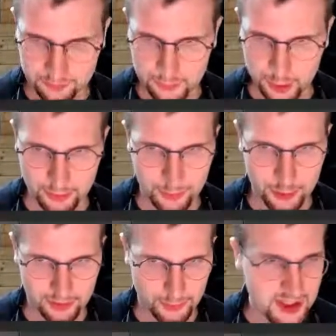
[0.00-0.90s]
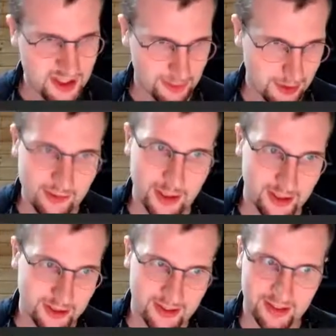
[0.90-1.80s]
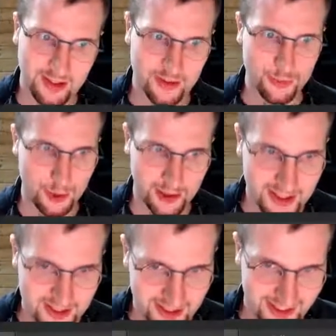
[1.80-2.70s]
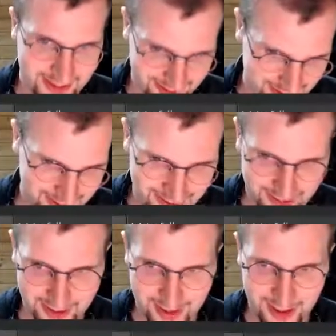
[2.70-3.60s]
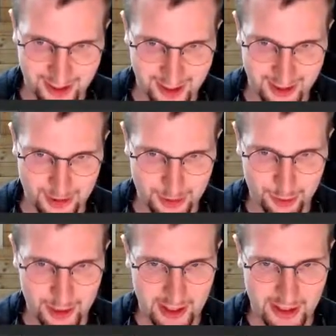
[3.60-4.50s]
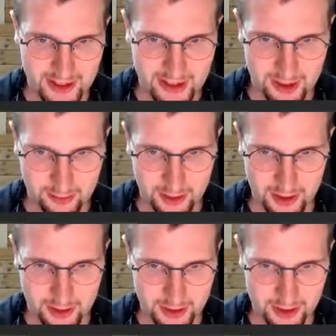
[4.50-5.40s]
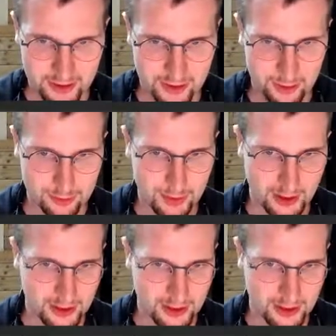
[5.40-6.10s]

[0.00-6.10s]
It works reasonably well. It doesn't work in this case. So yeah, that's another bug. To do bug.